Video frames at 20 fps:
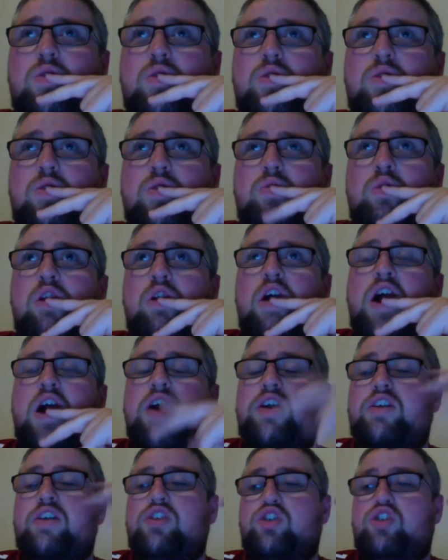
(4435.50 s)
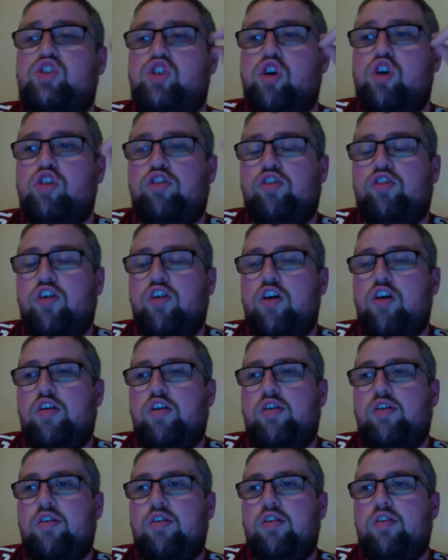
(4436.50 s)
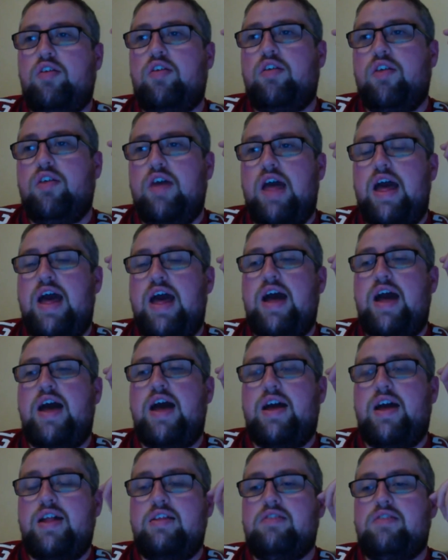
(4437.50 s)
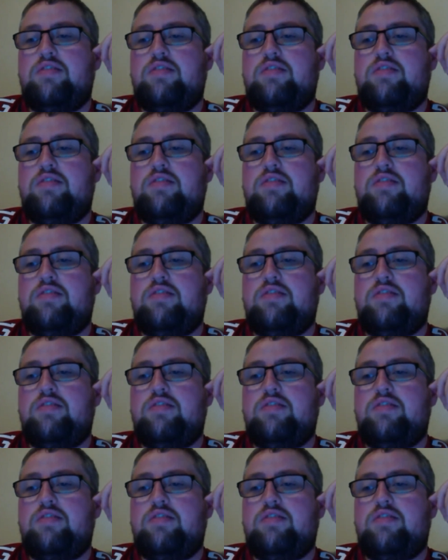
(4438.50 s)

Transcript: Walt Harris, John Tuck, and